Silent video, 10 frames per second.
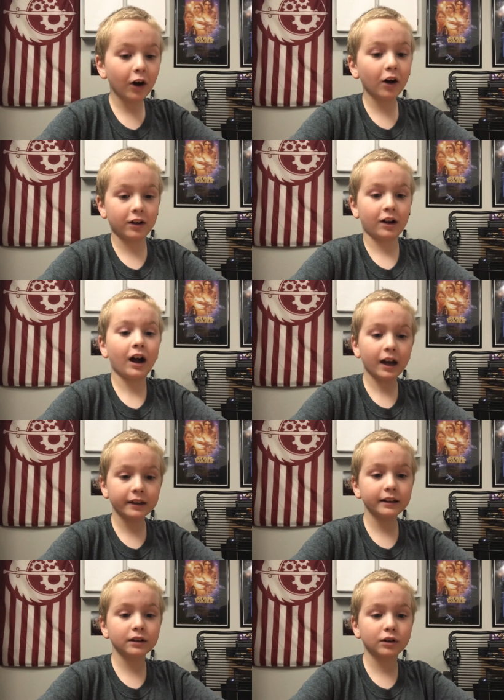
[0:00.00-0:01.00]
an
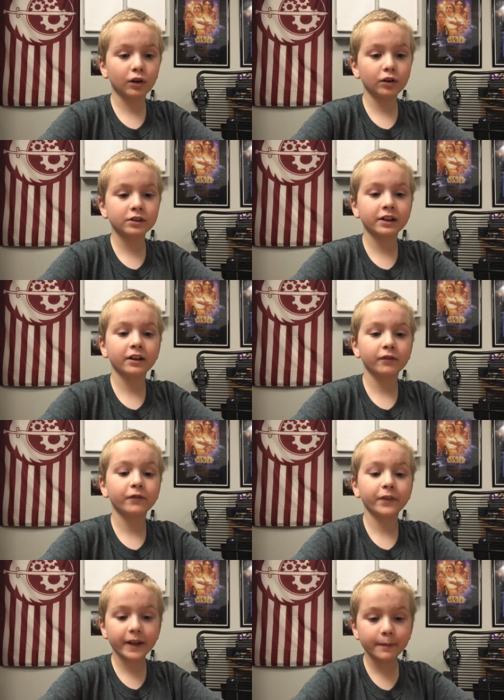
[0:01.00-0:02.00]
Island
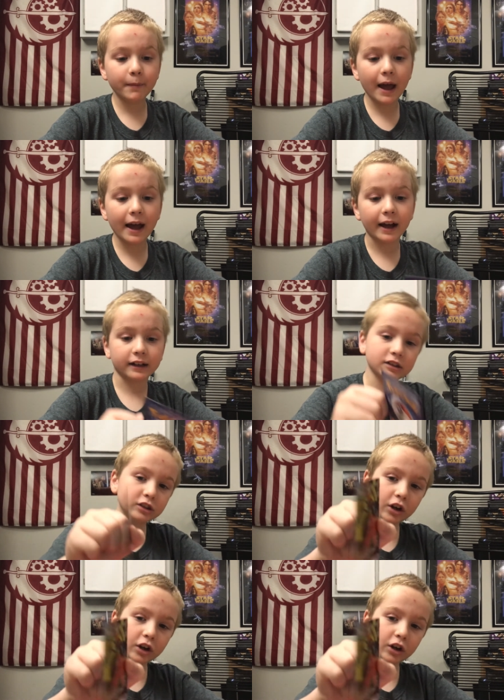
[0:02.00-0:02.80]
Guardian Max,